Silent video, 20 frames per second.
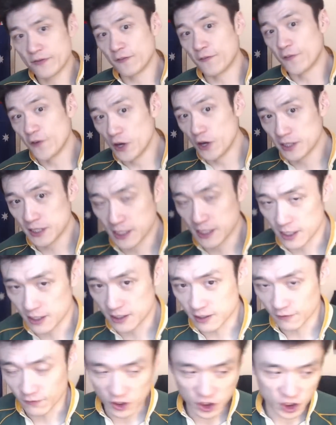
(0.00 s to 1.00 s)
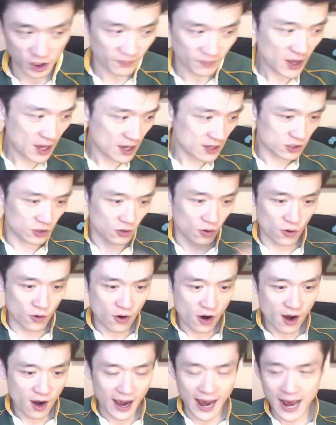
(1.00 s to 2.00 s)
first tier division.
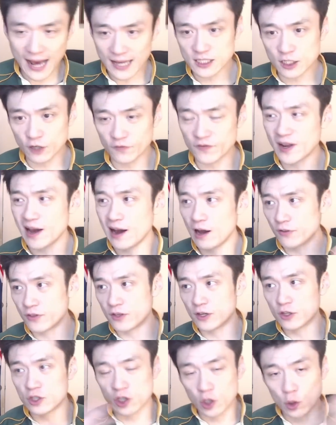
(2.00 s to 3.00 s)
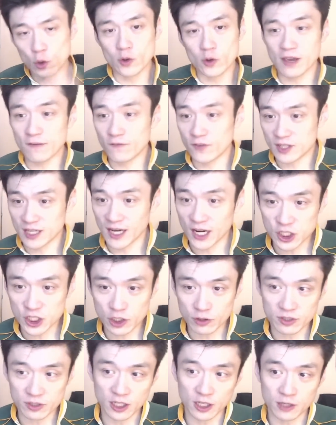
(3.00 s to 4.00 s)
So as of now, the 2
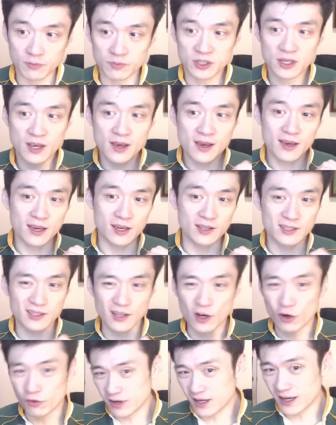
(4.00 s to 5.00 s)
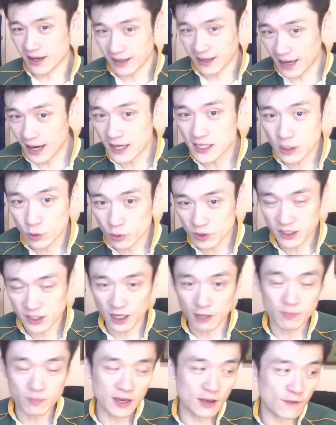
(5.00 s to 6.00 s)
invitational teams is only a guess who it's going
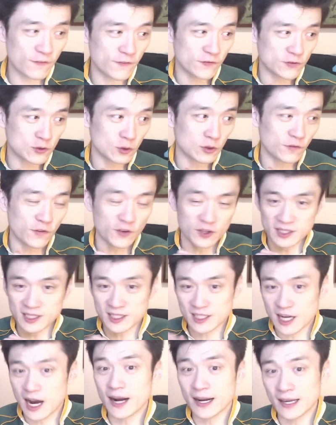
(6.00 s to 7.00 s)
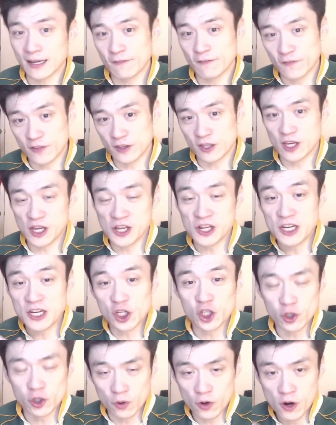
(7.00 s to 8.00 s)
to be for the starting, the
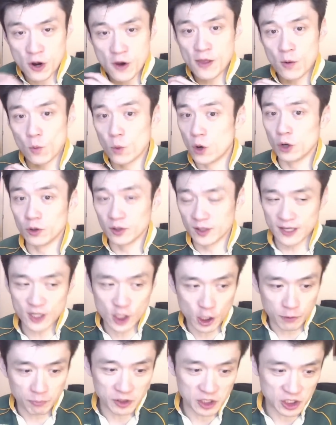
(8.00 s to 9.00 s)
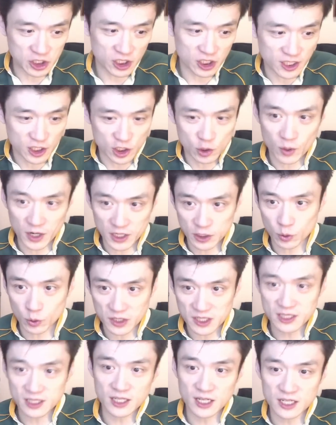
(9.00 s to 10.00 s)
initial World League competition in
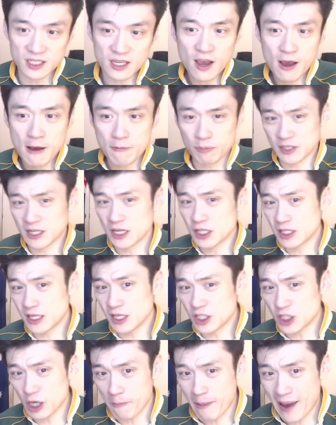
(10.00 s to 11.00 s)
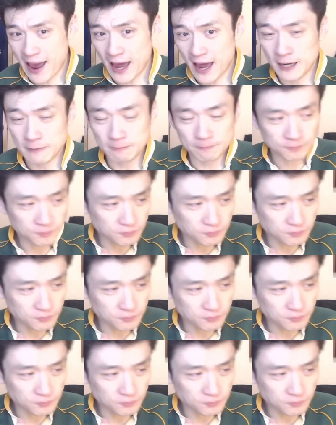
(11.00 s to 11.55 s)
2026. Potentially Japan,